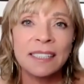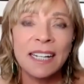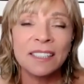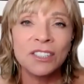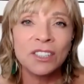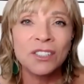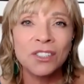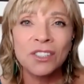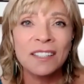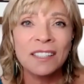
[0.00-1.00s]
down and just
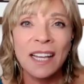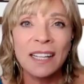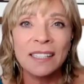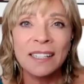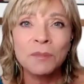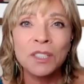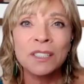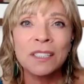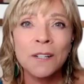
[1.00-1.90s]
turn on the light and I'm good to